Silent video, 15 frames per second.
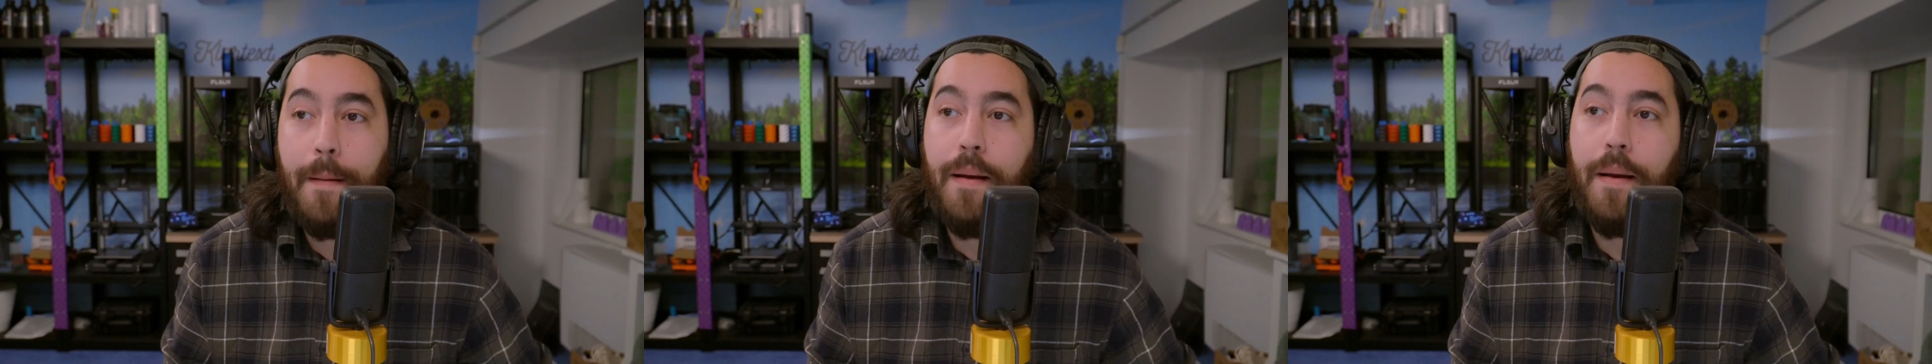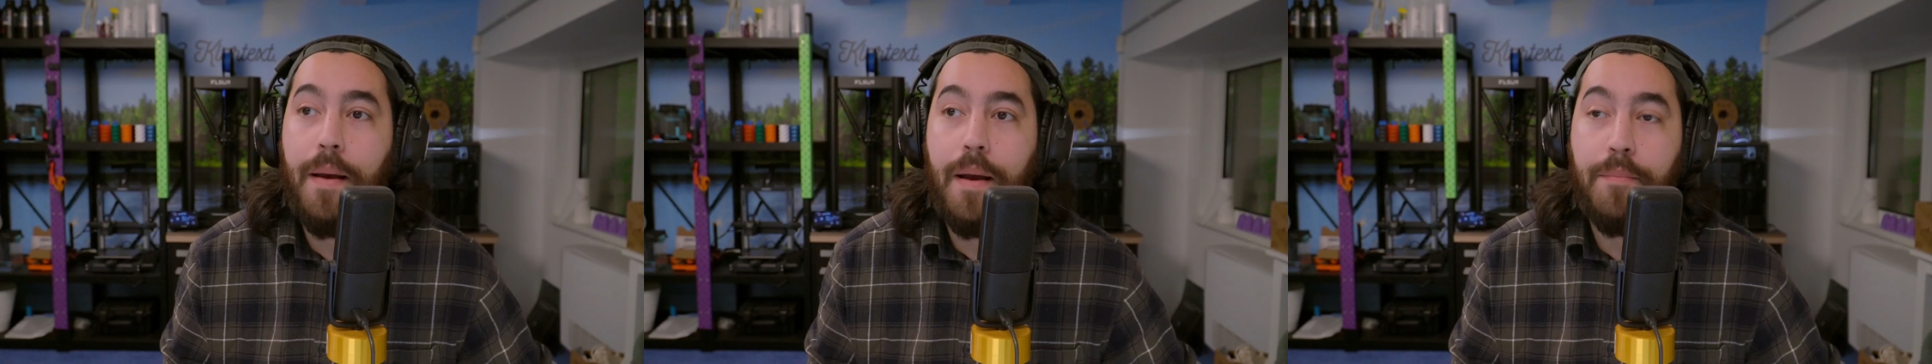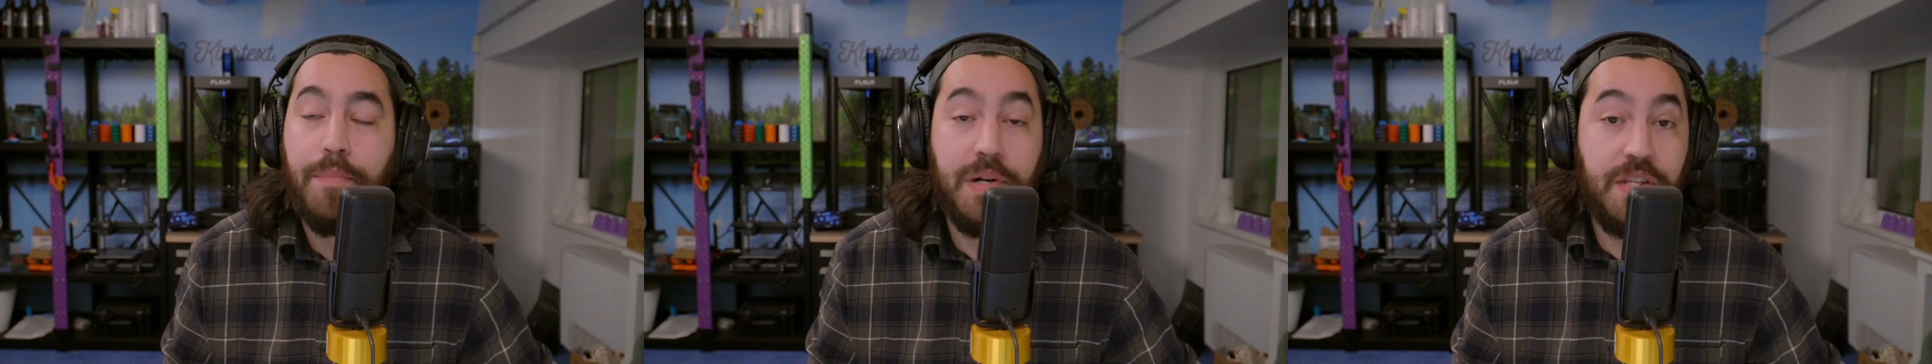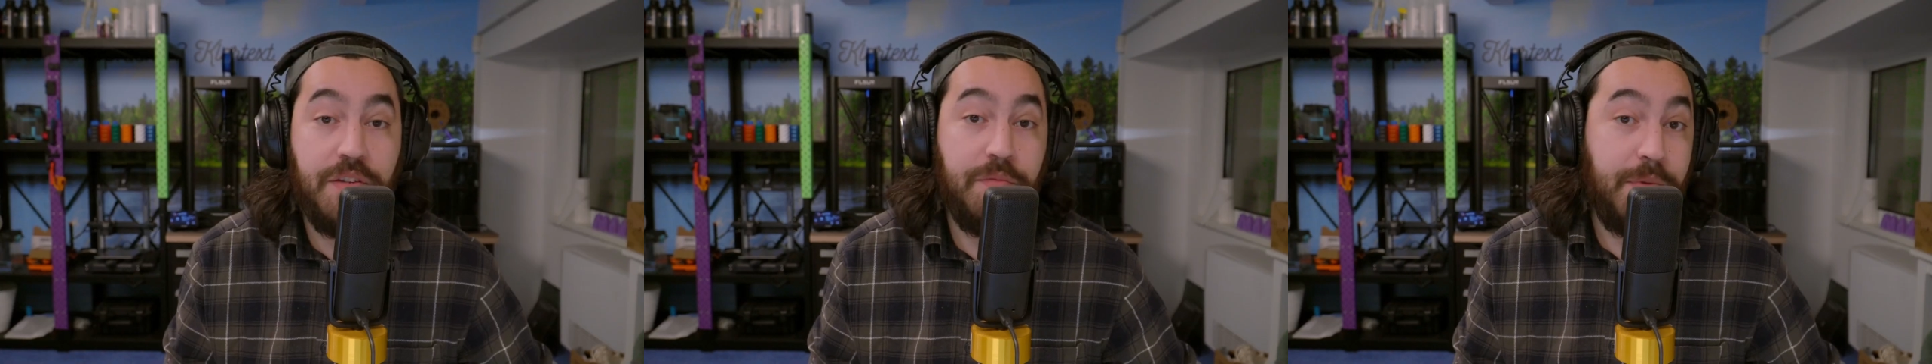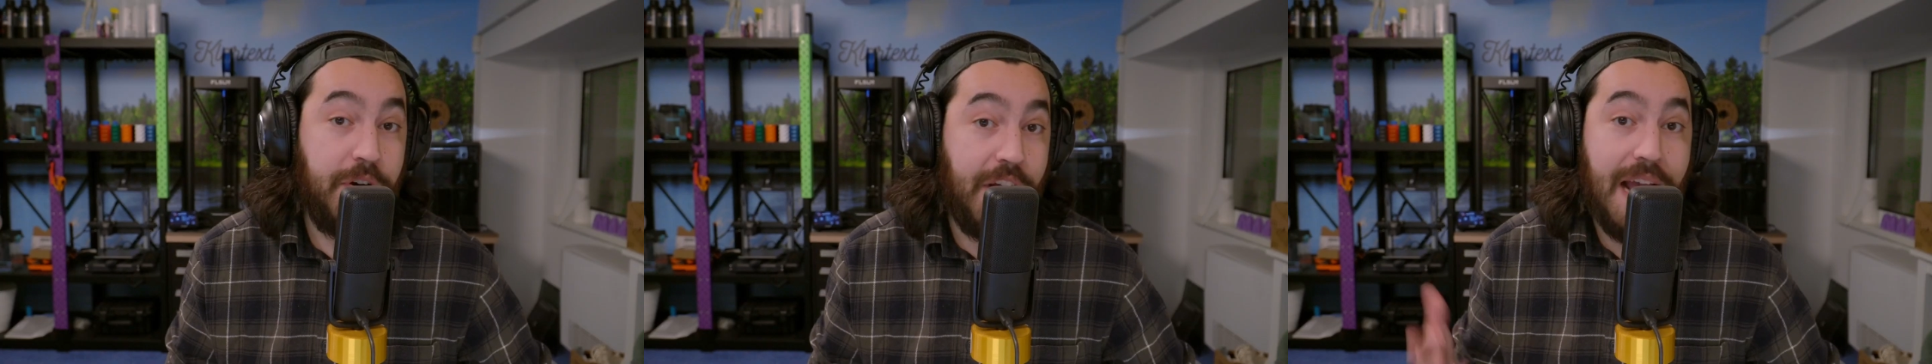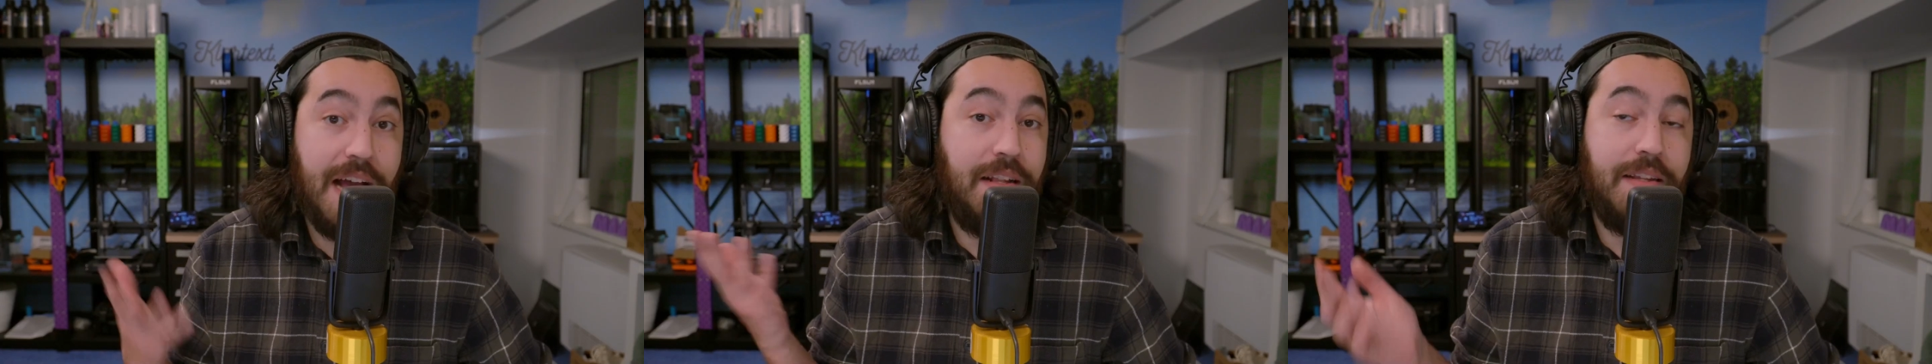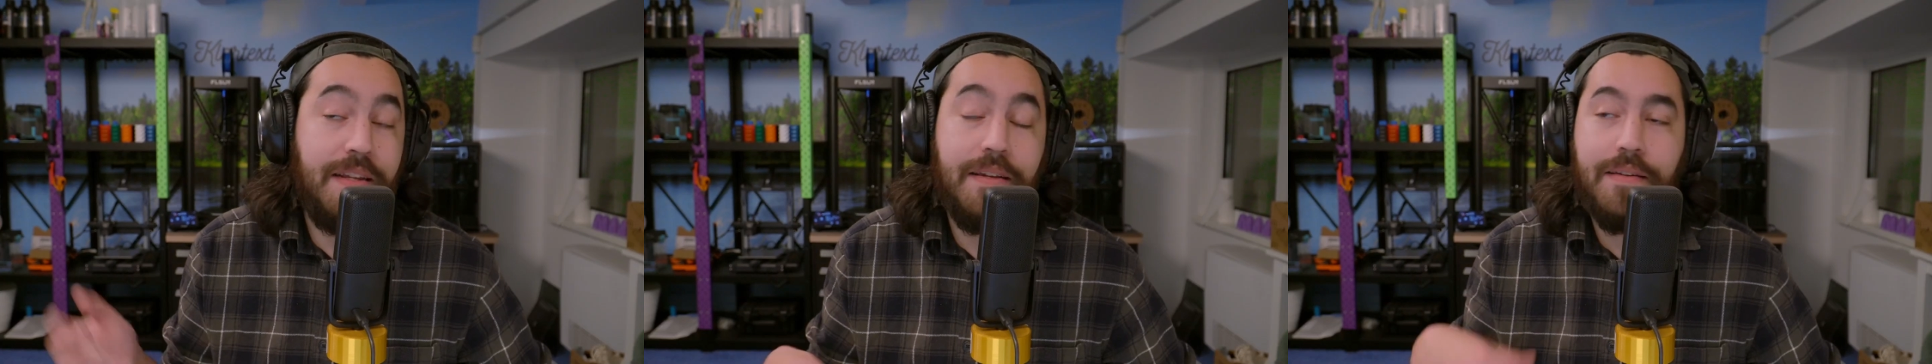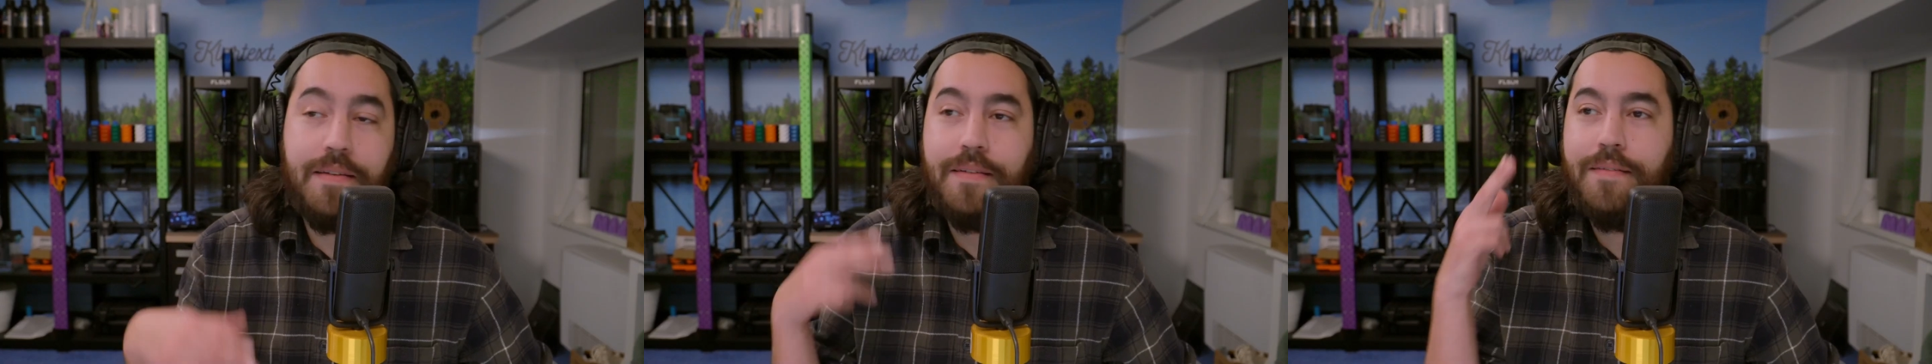But it's from Creality.